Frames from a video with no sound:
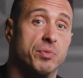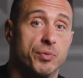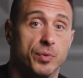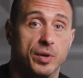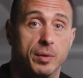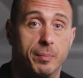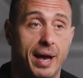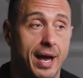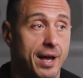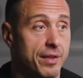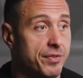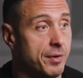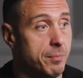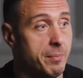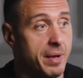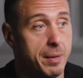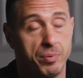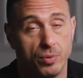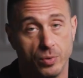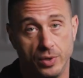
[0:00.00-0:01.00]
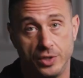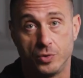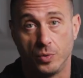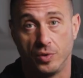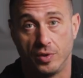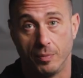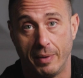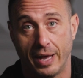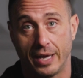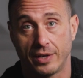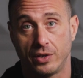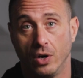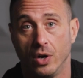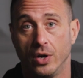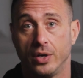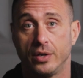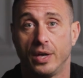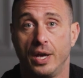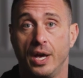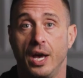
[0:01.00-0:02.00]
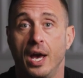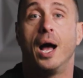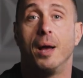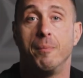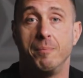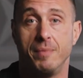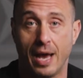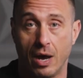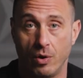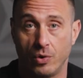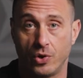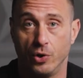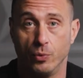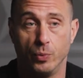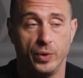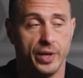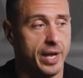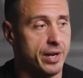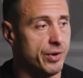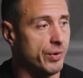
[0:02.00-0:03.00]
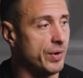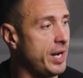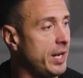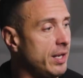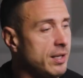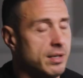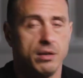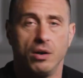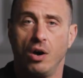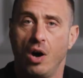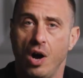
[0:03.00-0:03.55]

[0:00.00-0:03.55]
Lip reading: 3-bath in Maple Ridge with a backyard, I'm now gonna reiterate it.